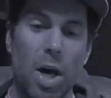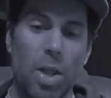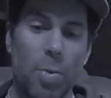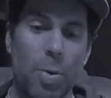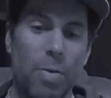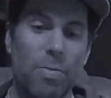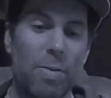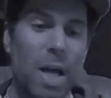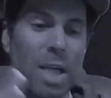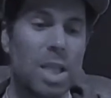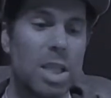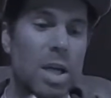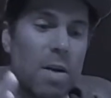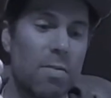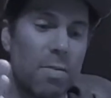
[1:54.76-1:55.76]
The
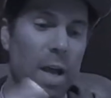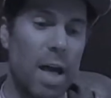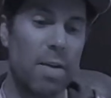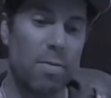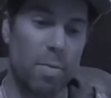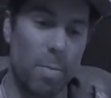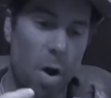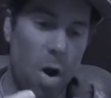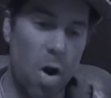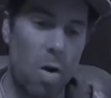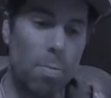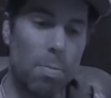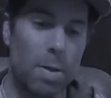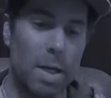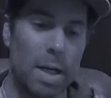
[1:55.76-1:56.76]
reflection of light from
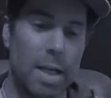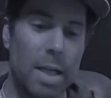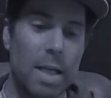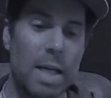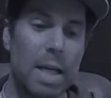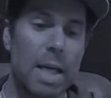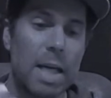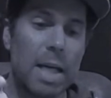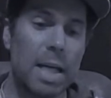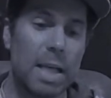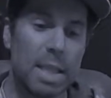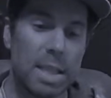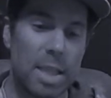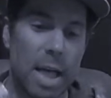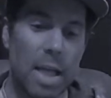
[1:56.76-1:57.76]
our planet
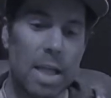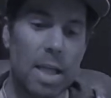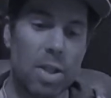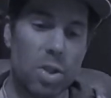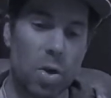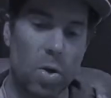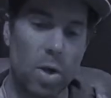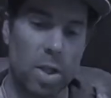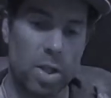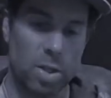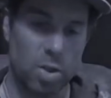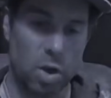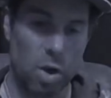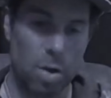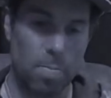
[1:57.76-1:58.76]
gently turning the
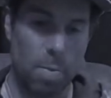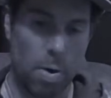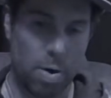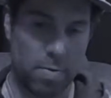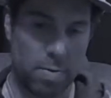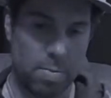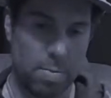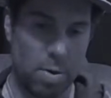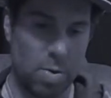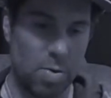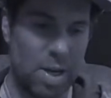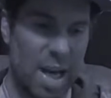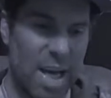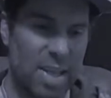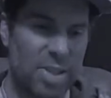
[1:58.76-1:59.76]
dark part of the moon
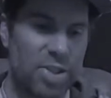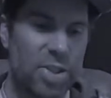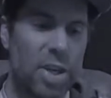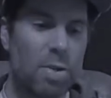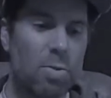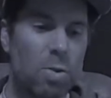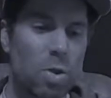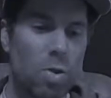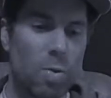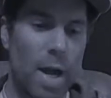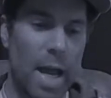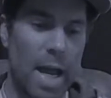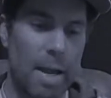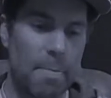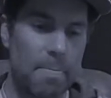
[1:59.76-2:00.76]
a subtle
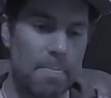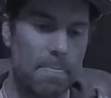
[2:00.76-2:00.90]
gray.